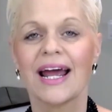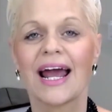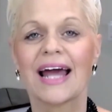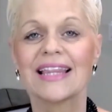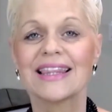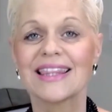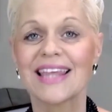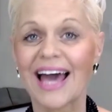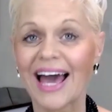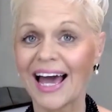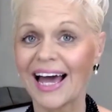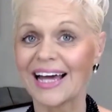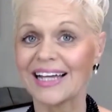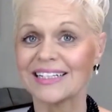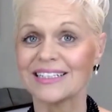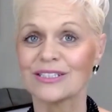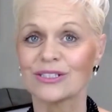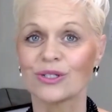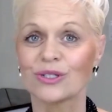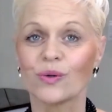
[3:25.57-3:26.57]
And that
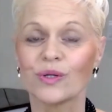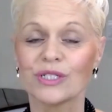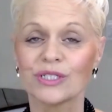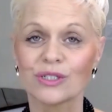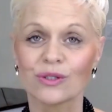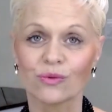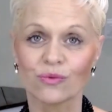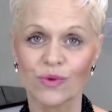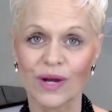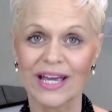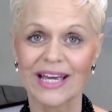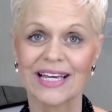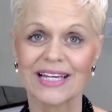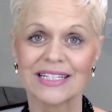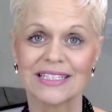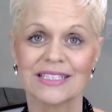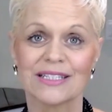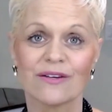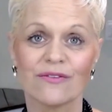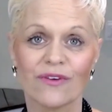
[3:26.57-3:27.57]
is going to
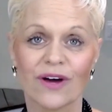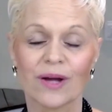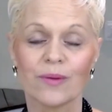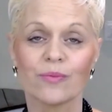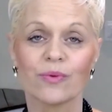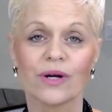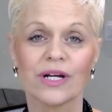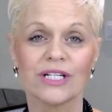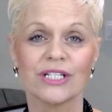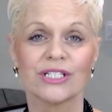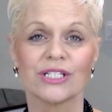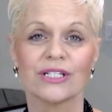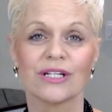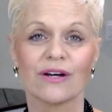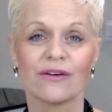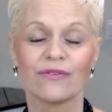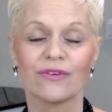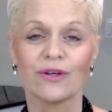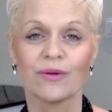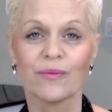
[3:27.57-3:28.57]
raise the vibration
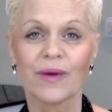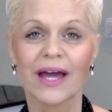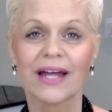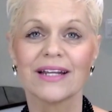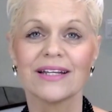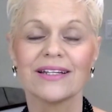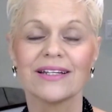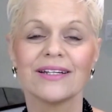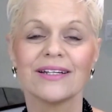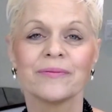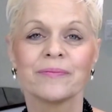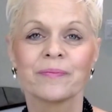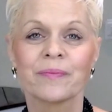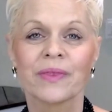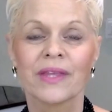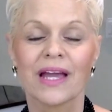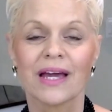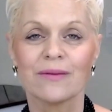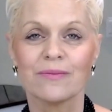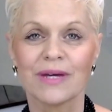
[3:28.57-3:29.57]
of humanity
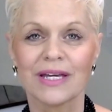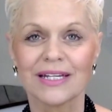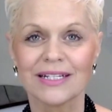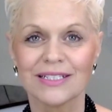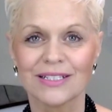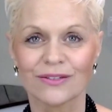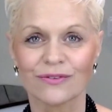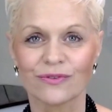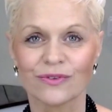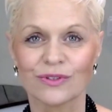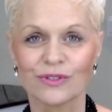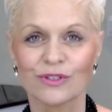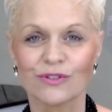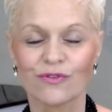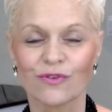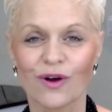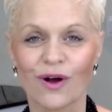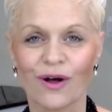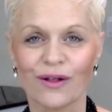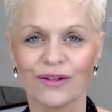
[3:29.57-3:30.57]
and make a difference
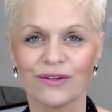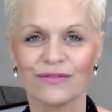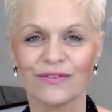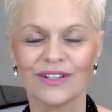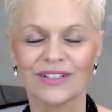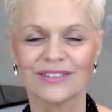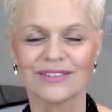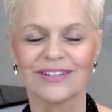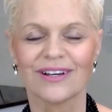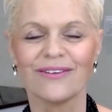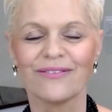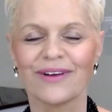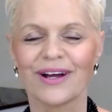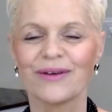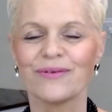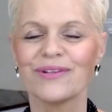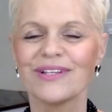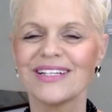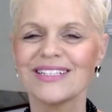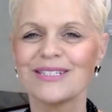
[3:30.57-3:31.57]
for all of us. All right,
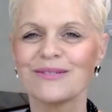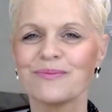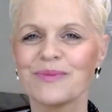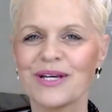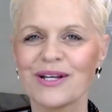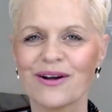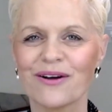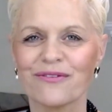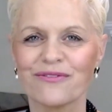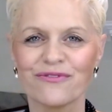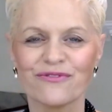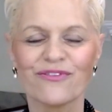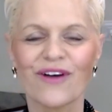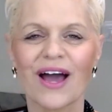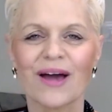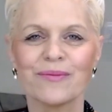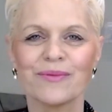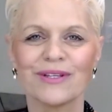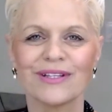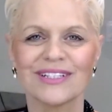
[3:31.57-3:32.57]
well, let's meet our
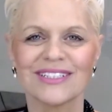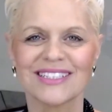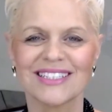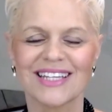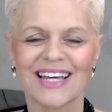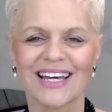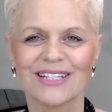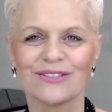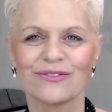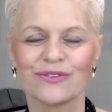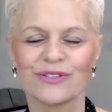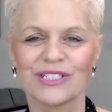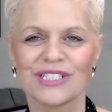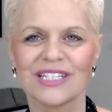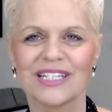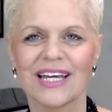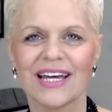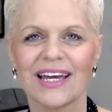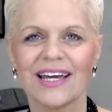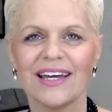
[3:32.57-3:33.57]
fabulous guest for
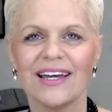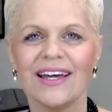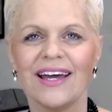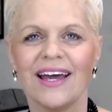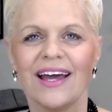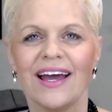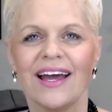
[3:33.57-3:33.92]
today.